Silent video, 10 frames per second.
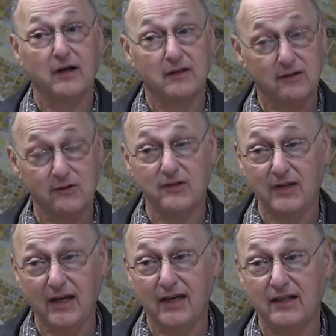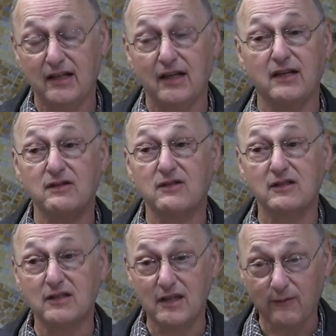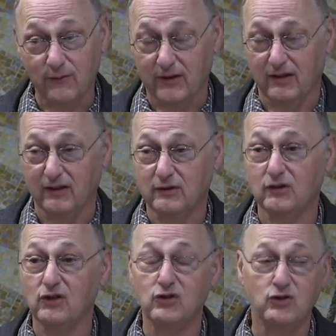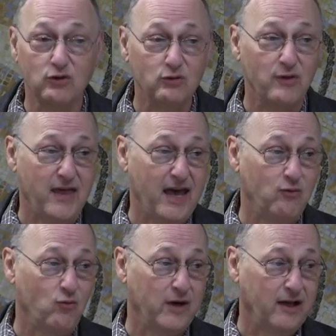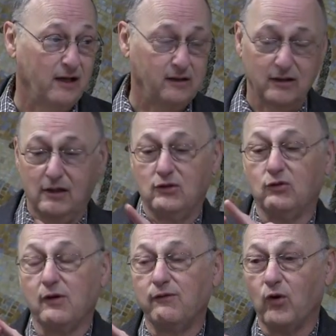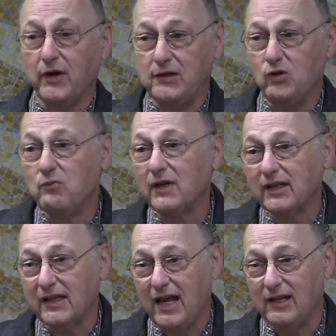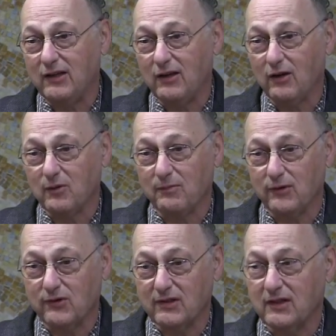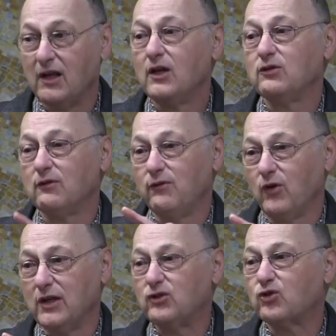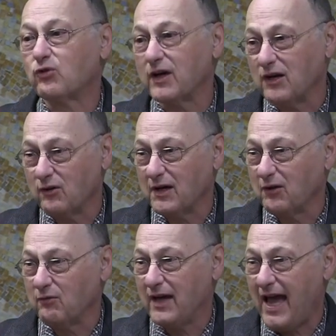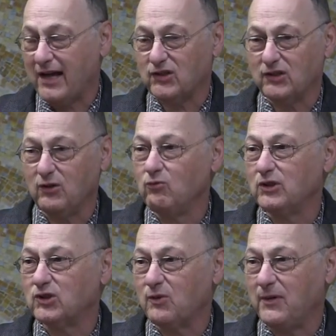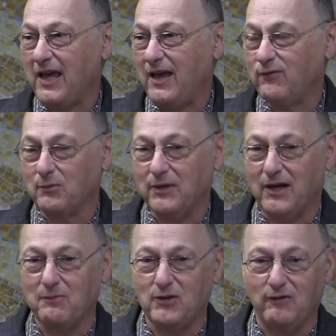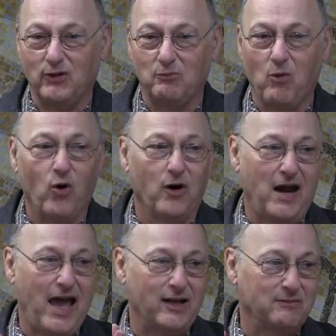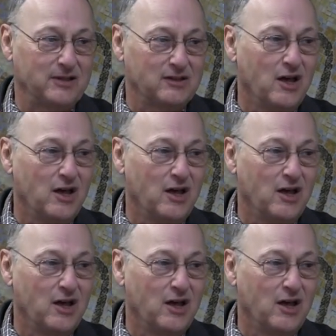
understand it's difficult to do that well, to avoid humiliating the other person, to avoid triggering a reaction in which the behavior becomes even more adamant,